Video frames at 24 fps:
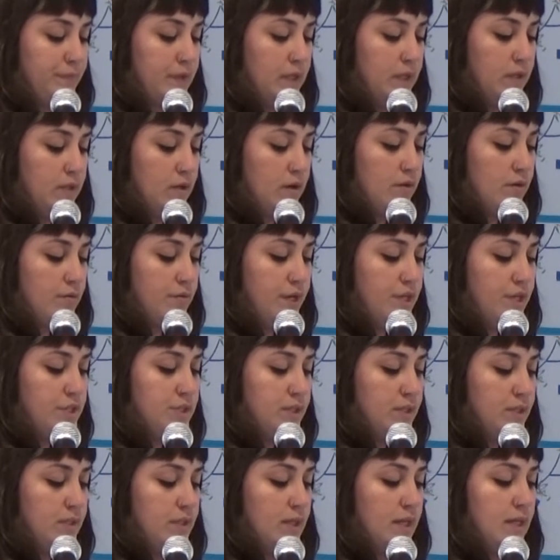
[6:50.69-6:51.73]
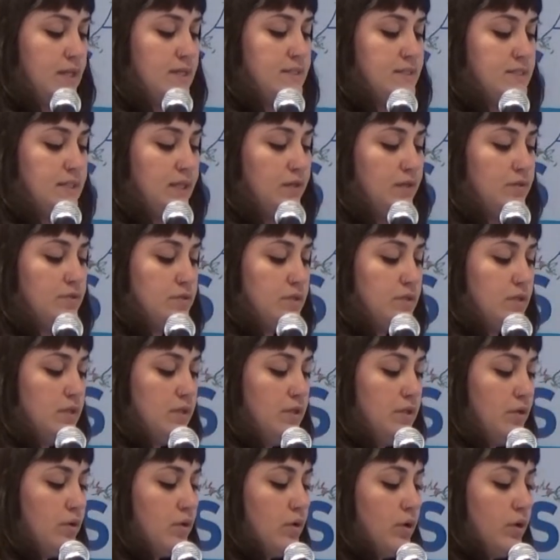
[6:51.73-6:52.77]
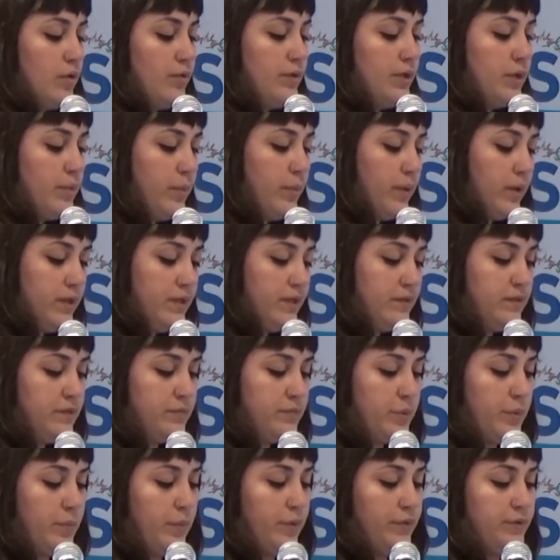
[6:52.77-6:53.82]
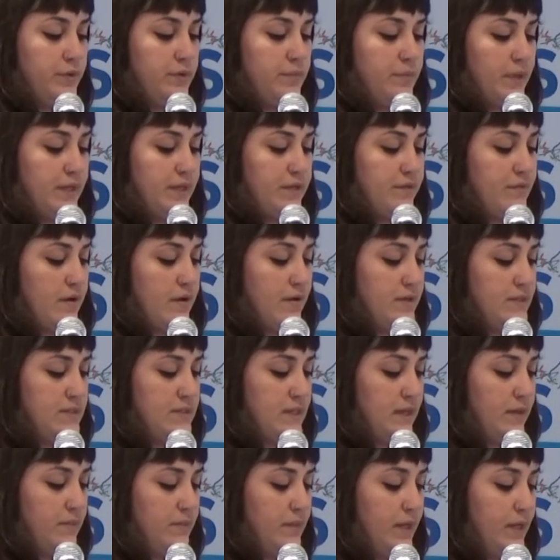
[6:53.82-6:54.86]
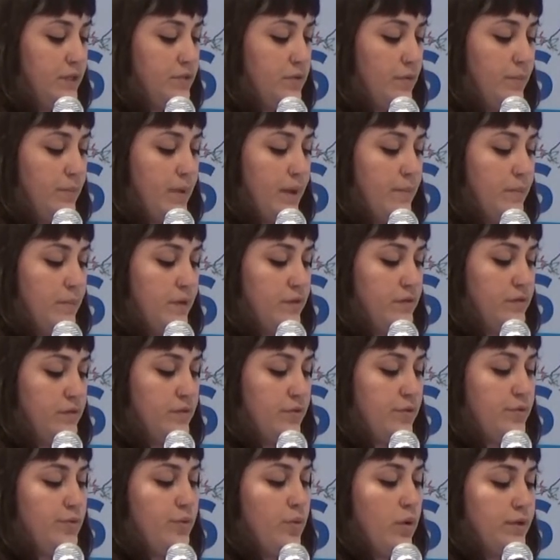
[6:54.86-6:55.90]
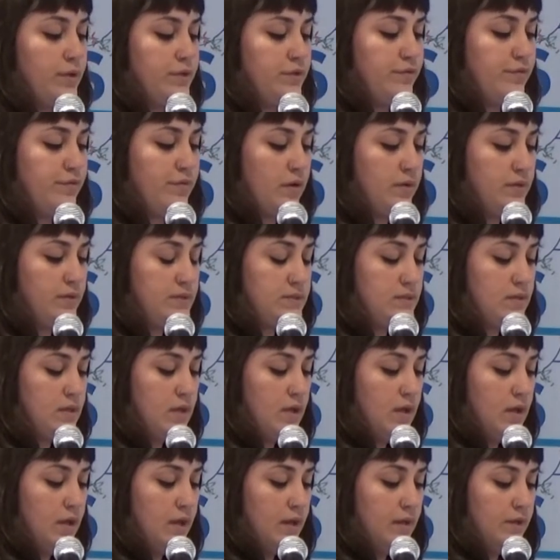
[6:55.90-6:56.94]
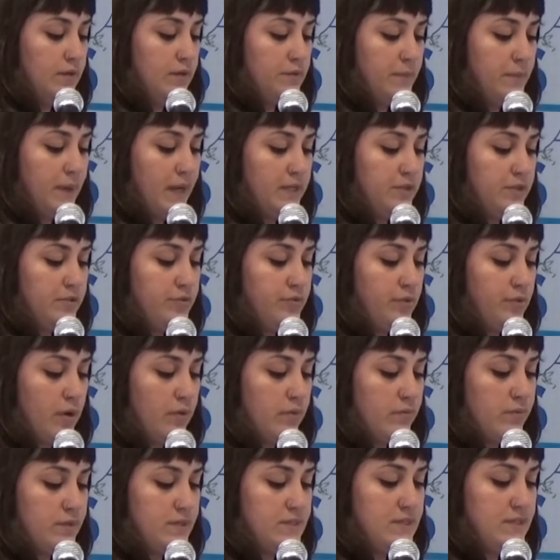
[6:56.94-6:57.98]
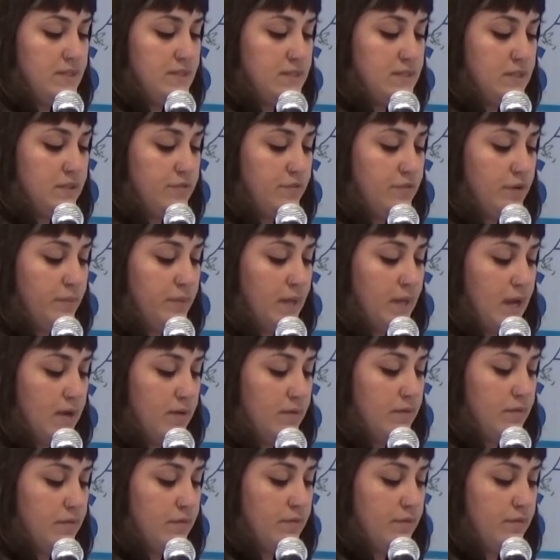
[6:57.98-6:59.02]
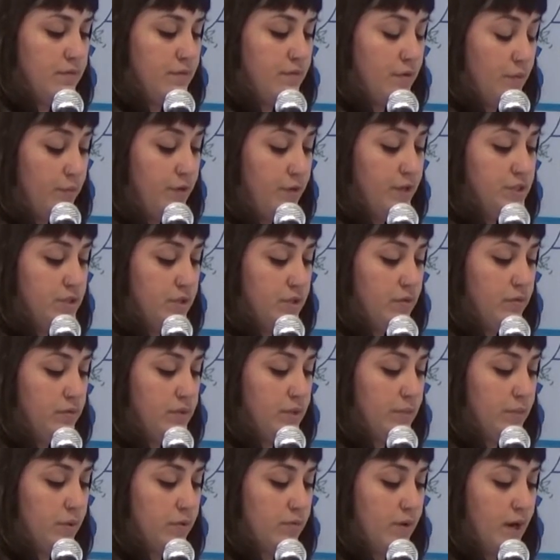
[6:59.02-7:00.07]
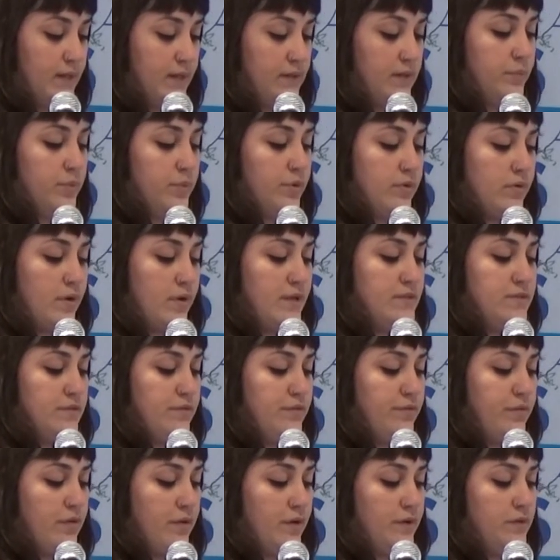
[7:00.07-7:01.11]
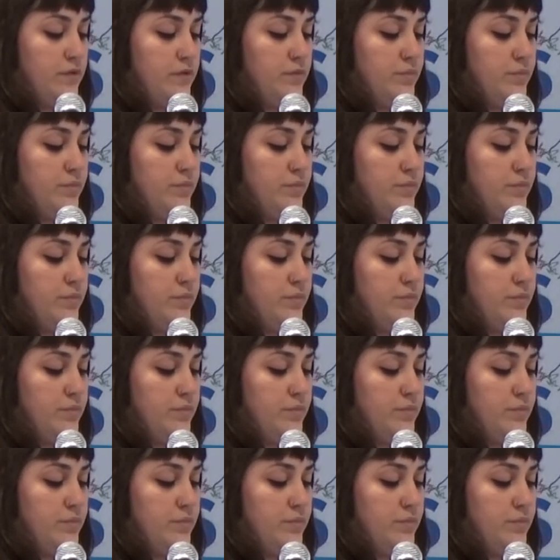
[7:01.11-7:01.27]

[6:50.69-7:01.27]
In our region, it is linked to the new colonial policies promoted by the very same NATO members through other fronts, despite strong resistance from regional democratic progressive forces